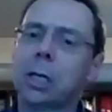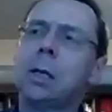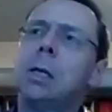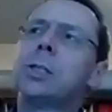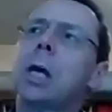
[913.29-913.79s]

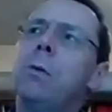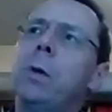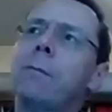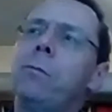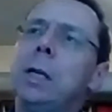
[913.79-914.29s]
So we
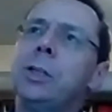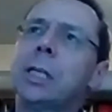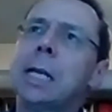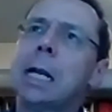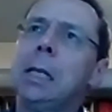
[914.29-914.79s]
haven't really seen
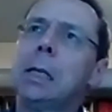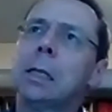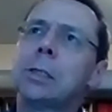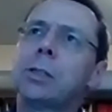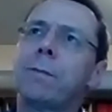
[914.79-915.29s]
any
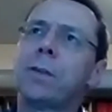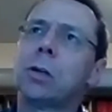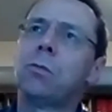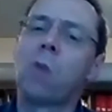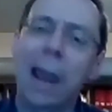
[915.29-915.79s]

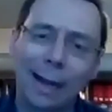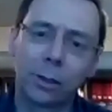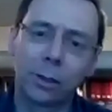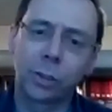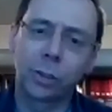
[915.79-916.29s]
sufficient
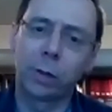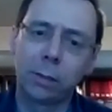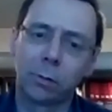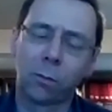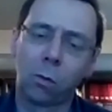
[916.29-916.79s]
regulatory
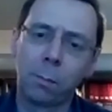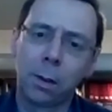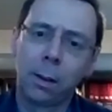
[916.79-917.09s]
reform,